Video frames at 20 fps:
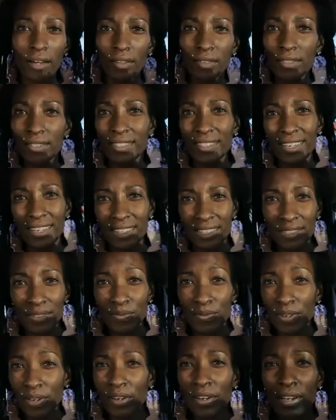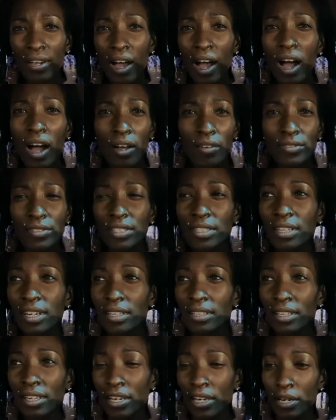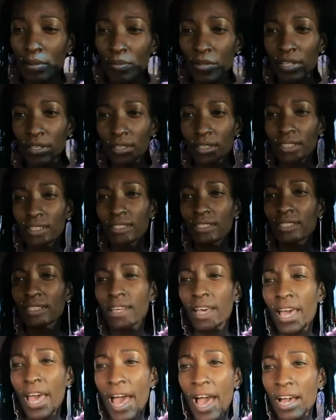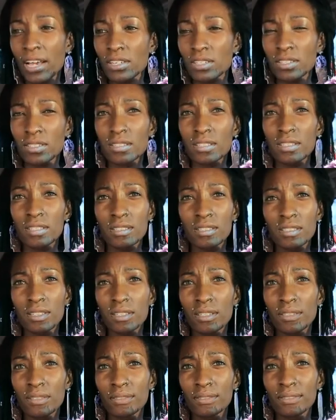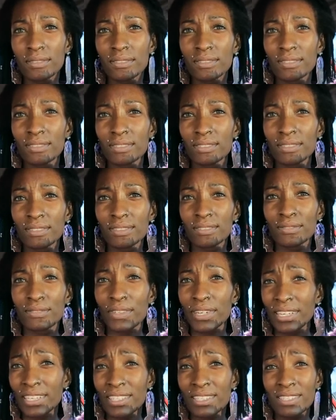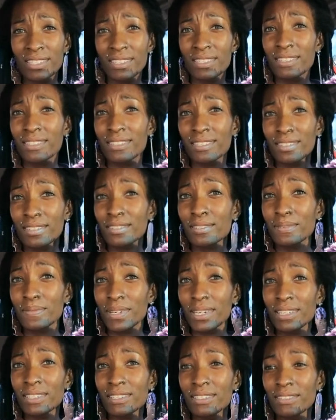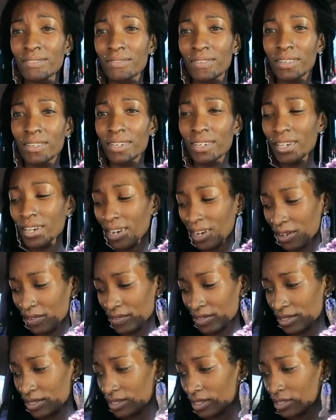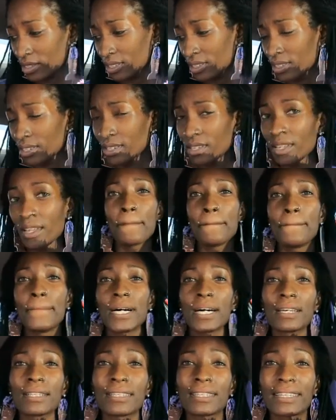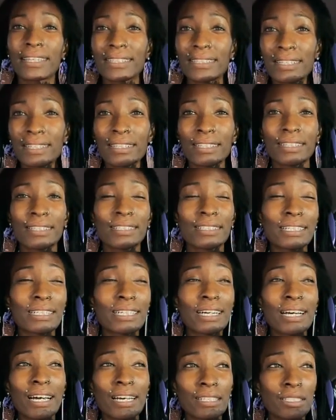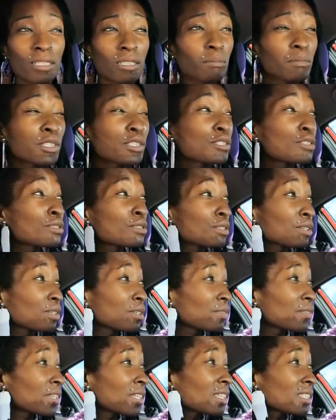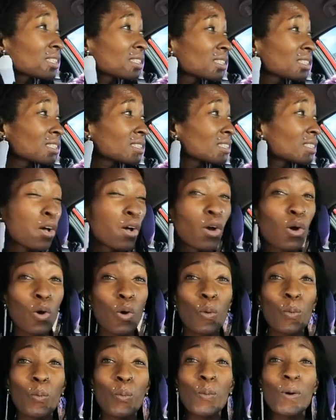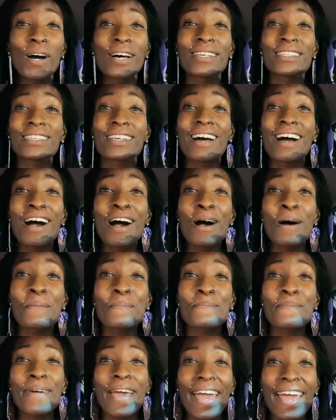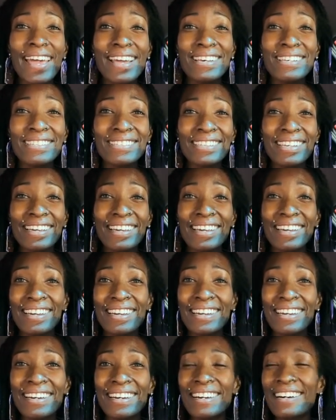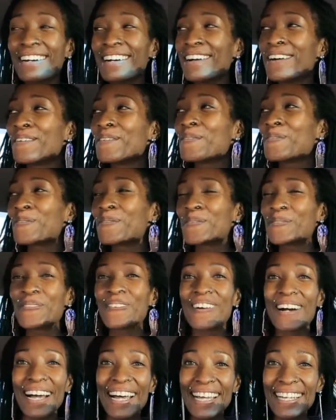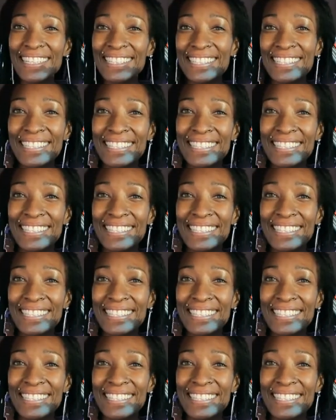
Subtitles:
don't say this very often on camera because I actually don't run into this situation very often, but the customer service was amazing. What?